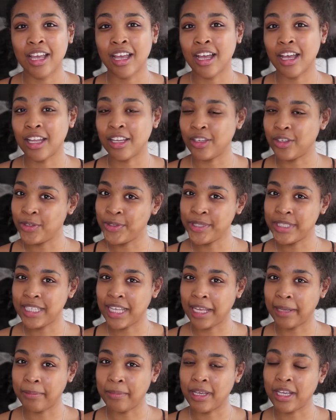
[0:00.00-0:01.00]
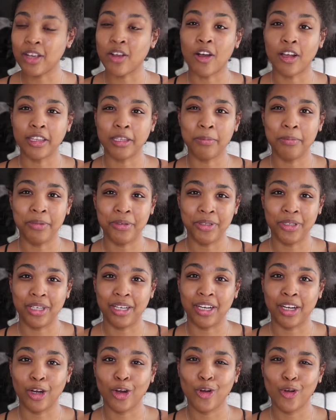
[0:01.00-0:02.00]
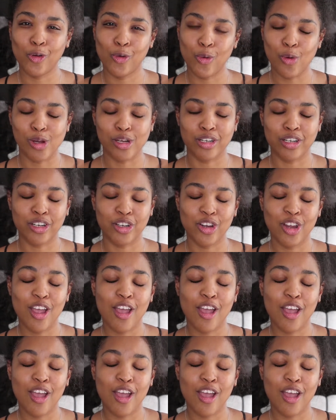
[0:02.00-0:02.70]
a new segment called the Billionaire Corner.